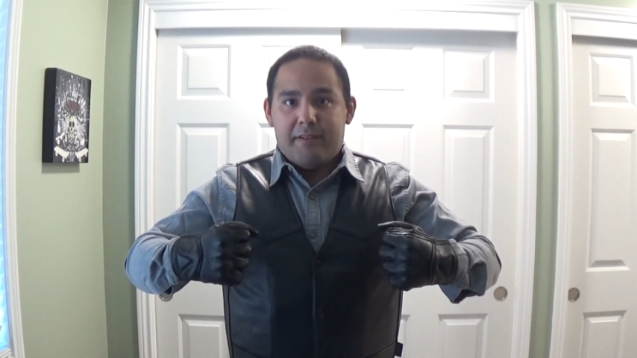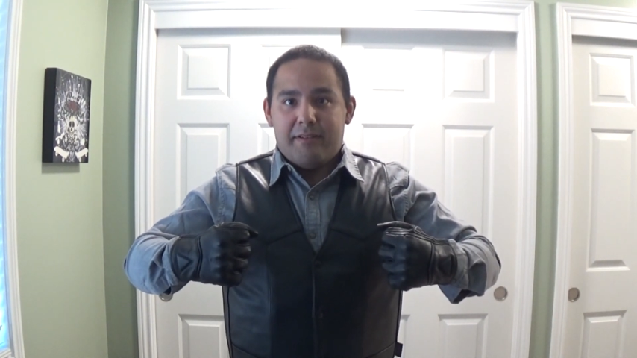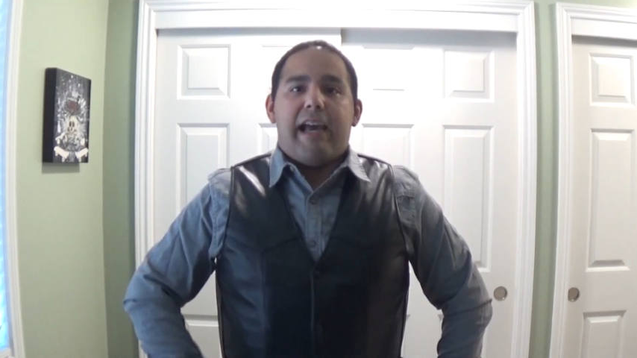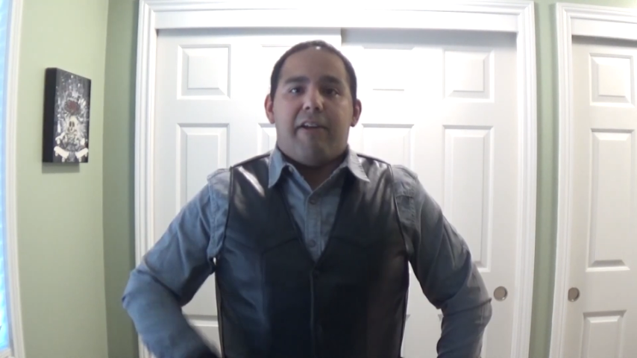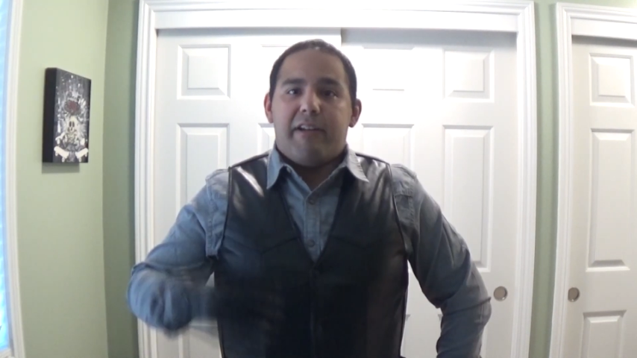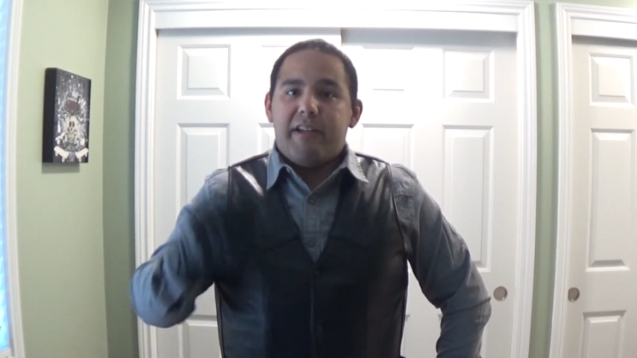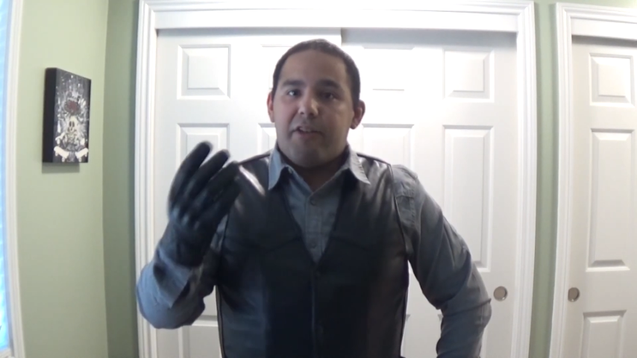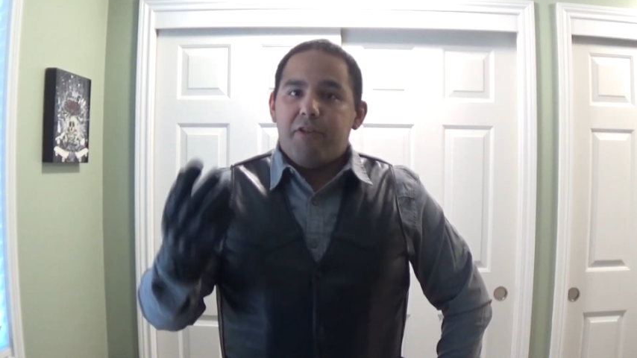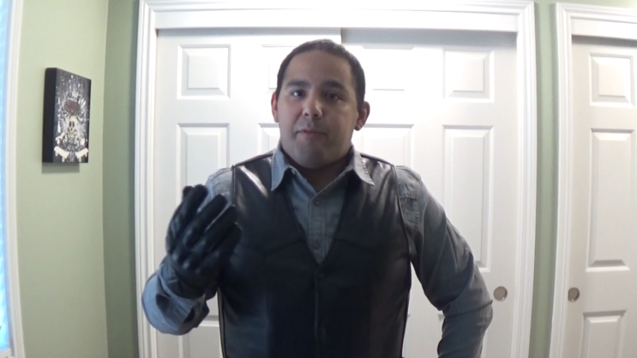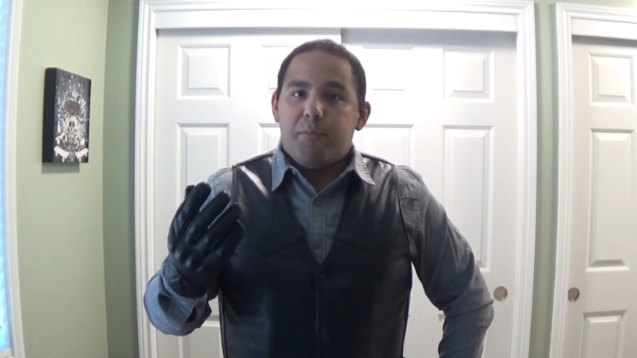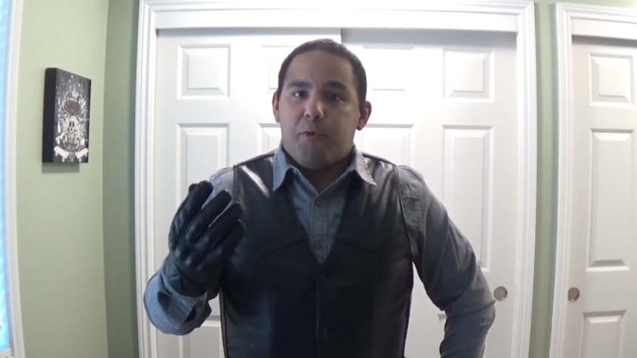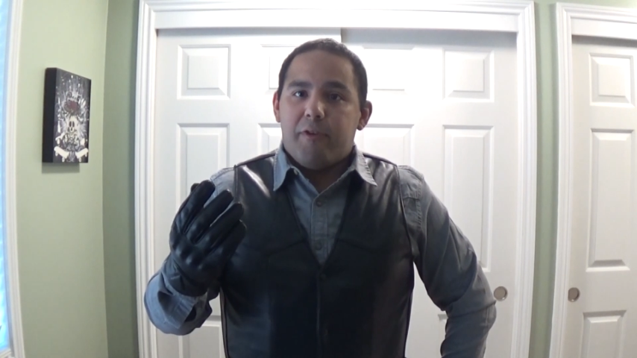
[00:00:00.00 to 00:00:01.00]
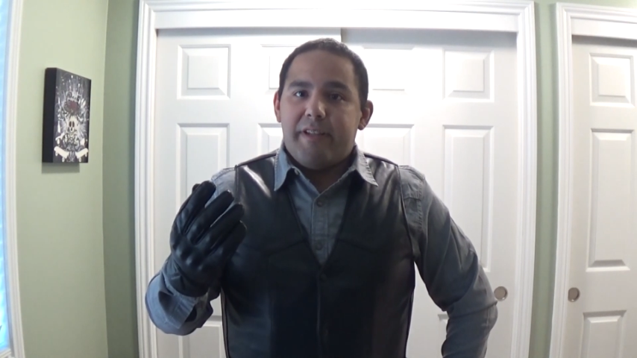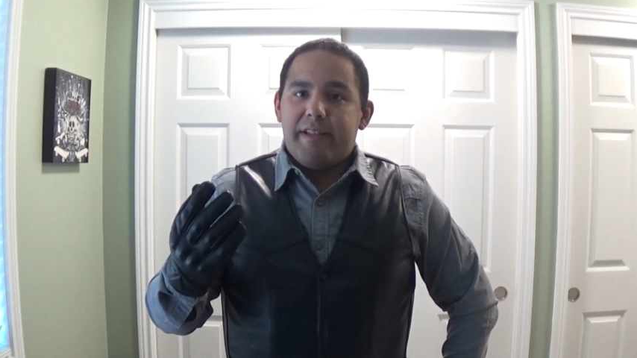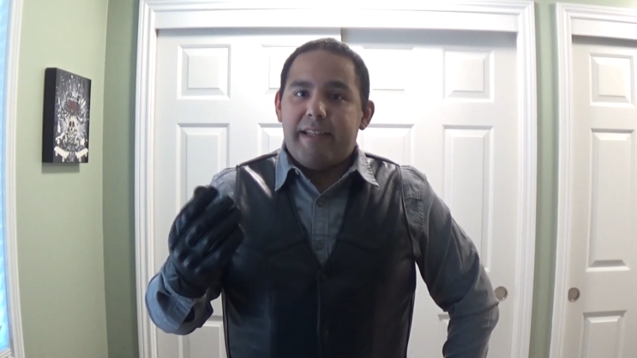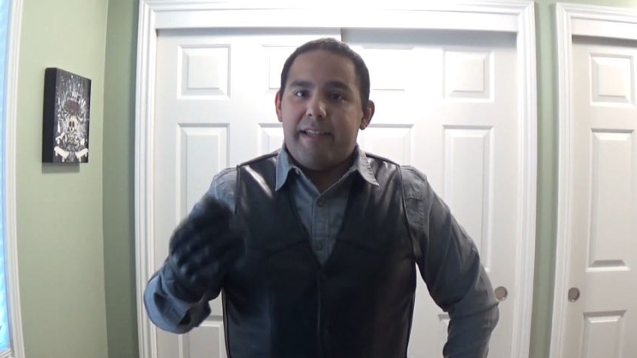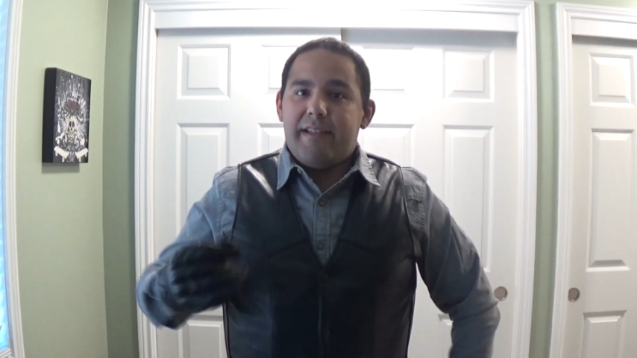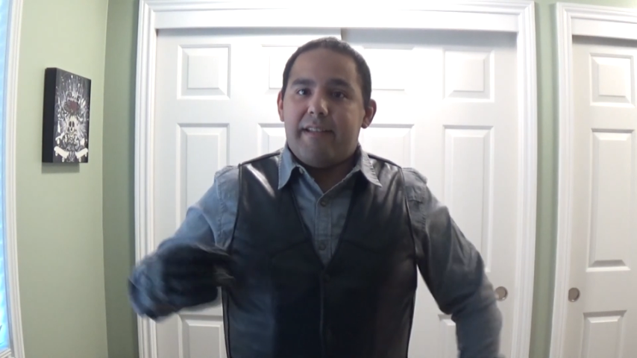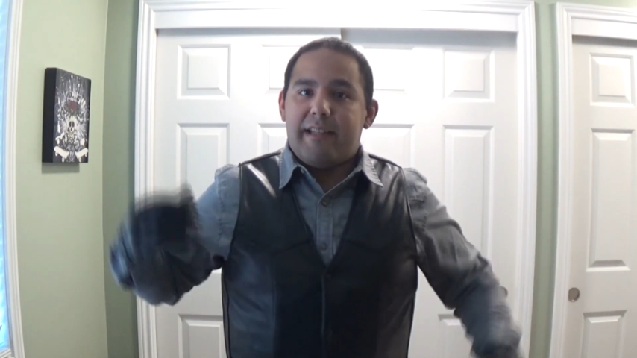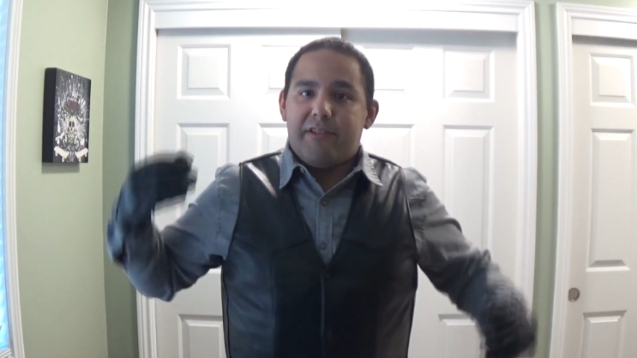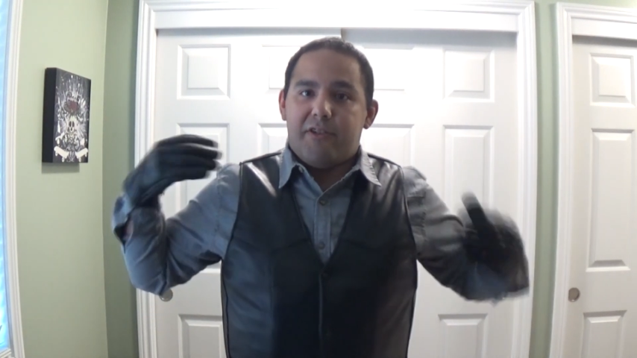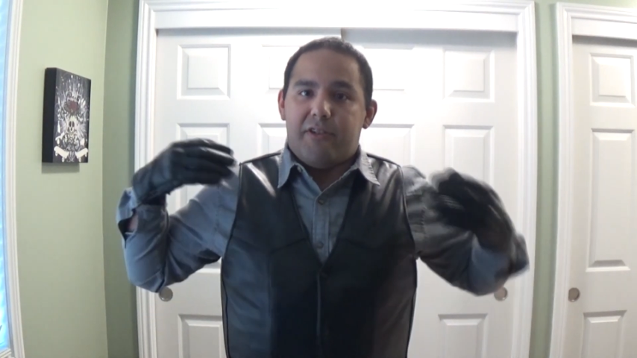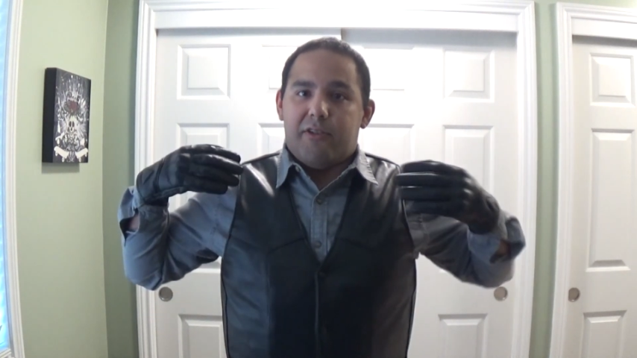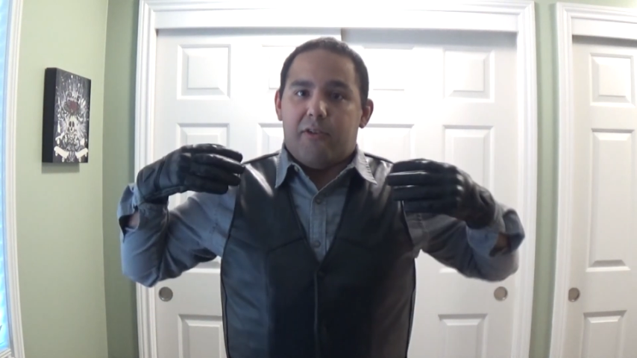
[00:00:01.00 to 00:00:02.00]
Now, another important thing
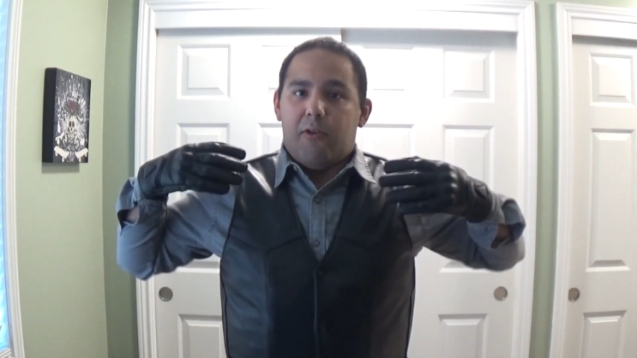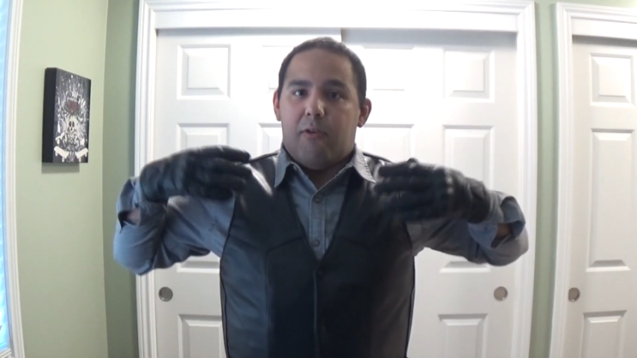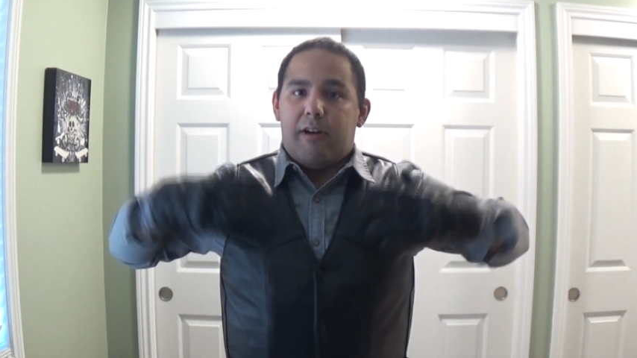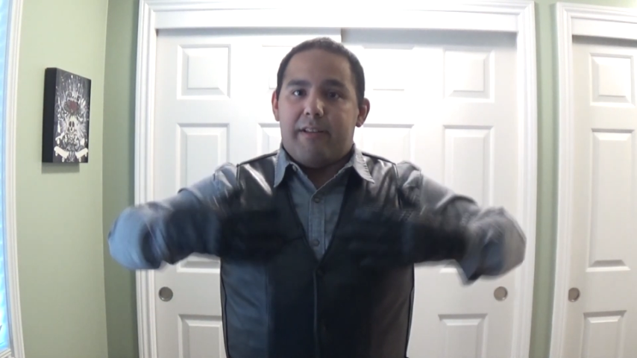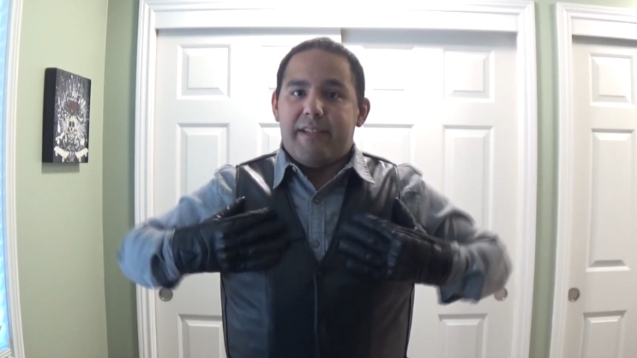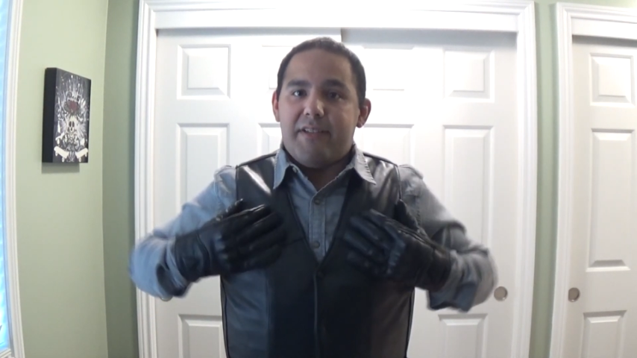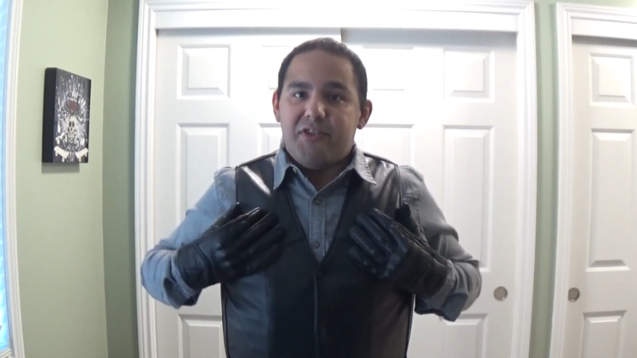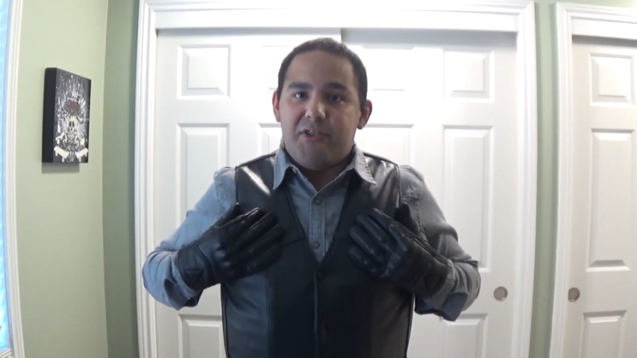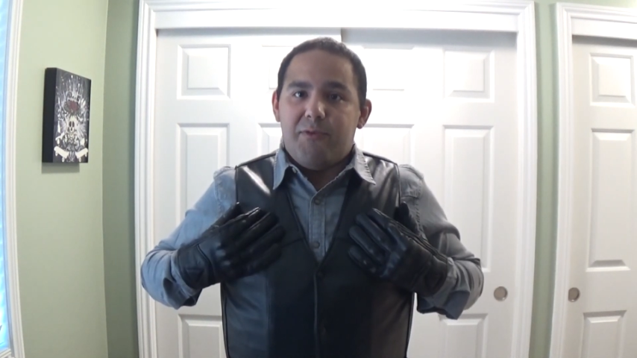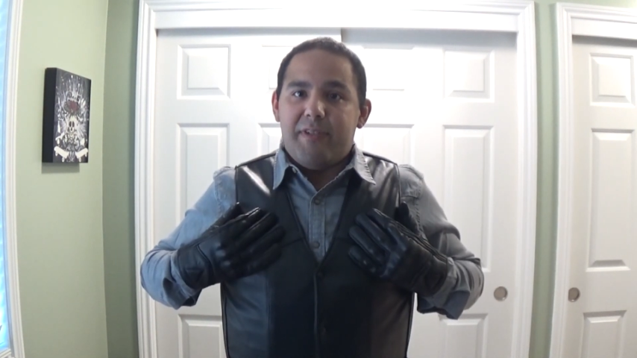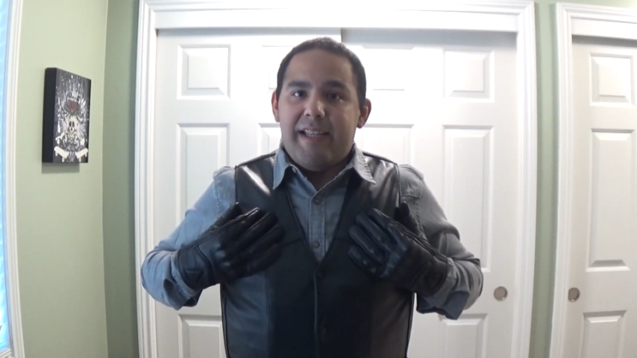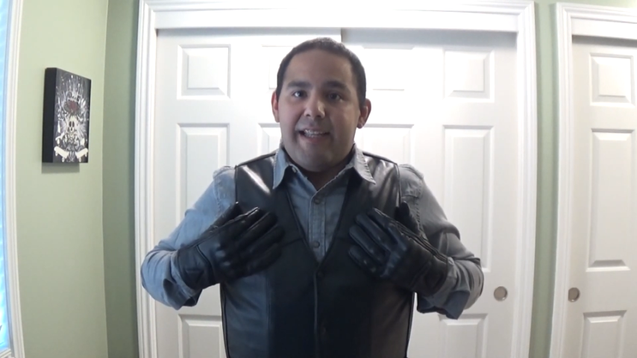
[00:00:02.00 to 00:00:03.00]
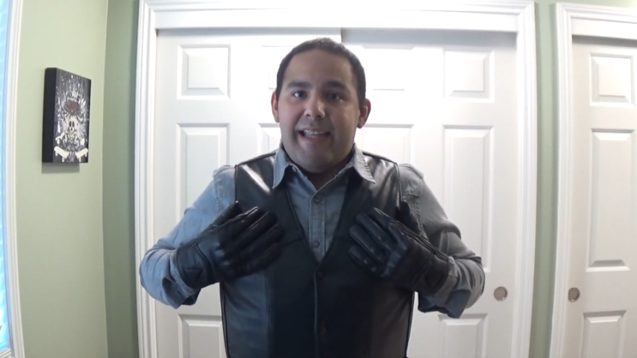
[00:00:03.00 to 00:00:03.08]
that's gonna go on this suit